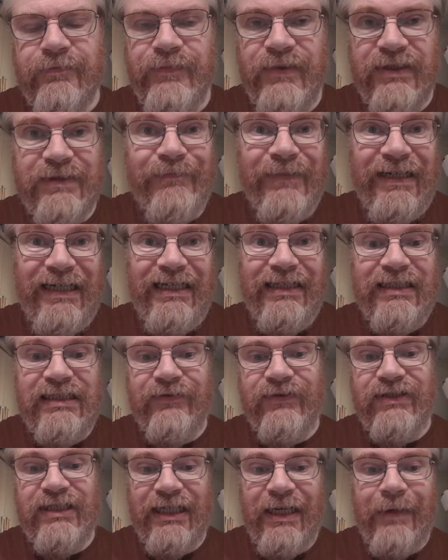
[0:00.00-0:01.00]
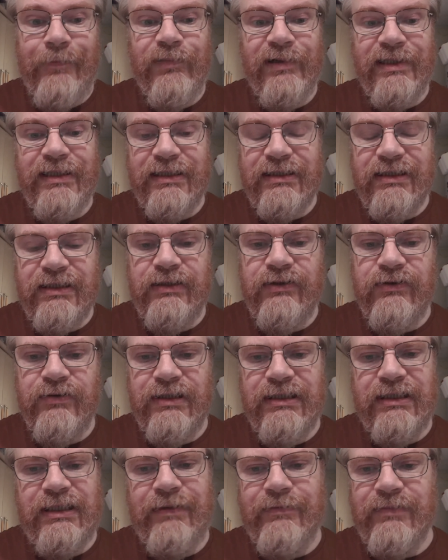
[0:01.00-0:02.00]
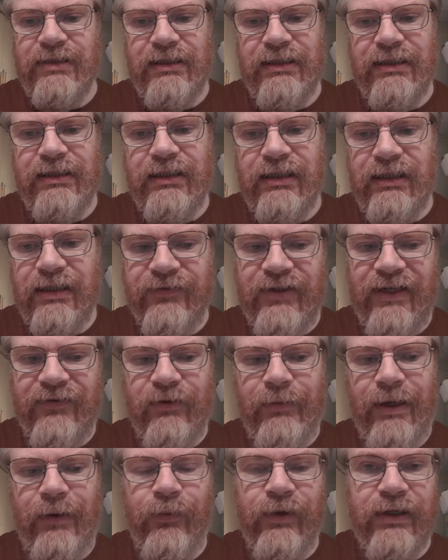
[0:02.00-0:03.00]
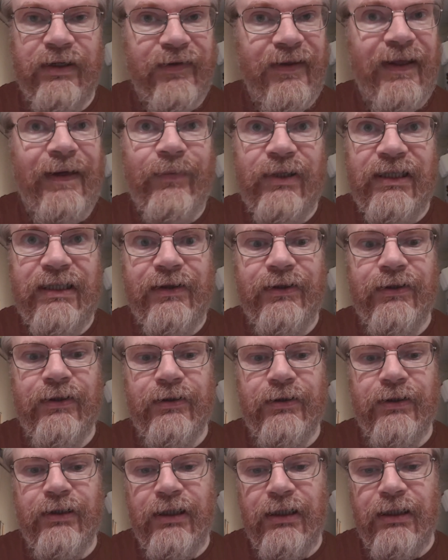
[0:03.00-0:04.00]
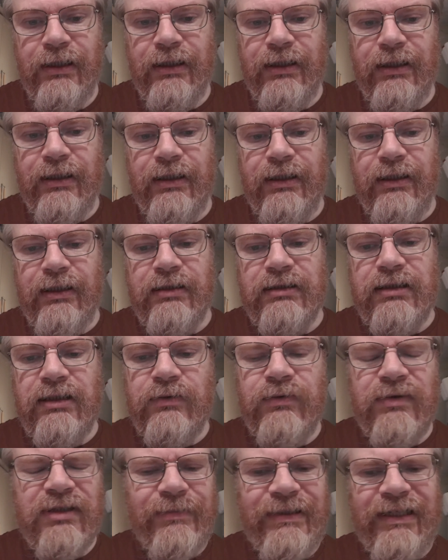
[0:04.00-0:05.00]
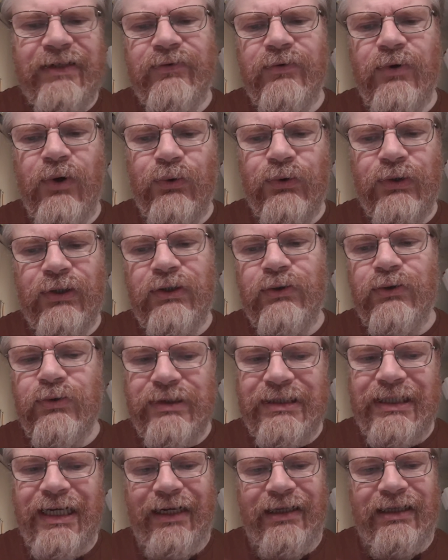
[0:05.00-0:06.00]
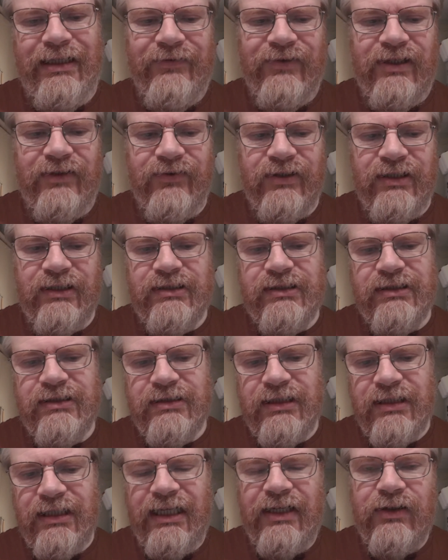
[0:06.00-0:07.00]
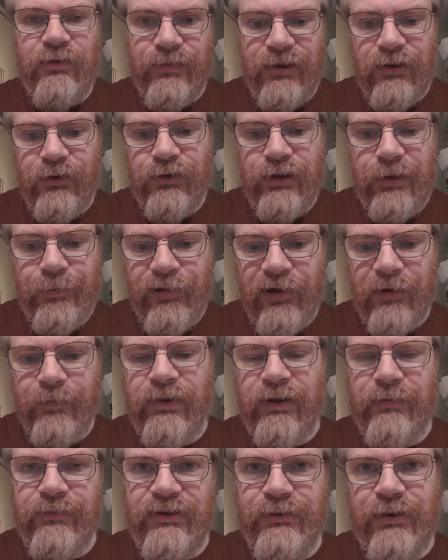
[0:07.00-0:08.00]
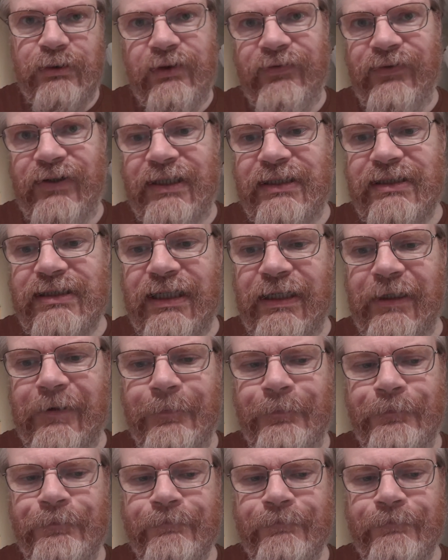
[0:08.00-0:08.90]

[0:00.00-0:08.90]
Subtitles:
There's millions of celebrities too, it seems like, and I've never met one of them either. So what about all the cool tech they've given us, and the help with all the problems we were facing?